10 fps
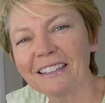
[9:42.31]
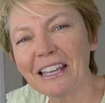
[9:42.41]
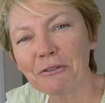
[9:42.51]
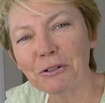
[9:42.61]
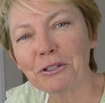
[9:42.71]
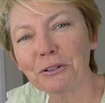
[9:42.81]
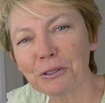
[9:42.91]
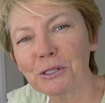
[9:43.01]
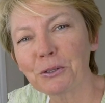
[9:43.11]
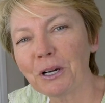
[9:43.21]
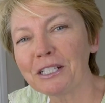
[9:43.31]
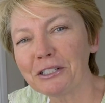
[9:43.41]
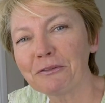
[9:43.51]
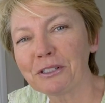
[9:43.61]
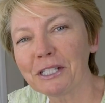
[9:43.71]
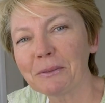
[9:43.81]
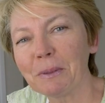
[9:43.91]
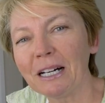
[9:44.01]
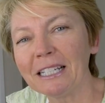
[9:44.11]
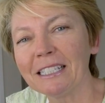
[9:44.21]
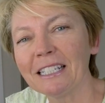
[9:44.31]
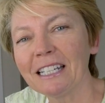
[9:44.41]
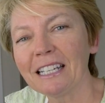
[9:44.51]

their results are quite different to mine.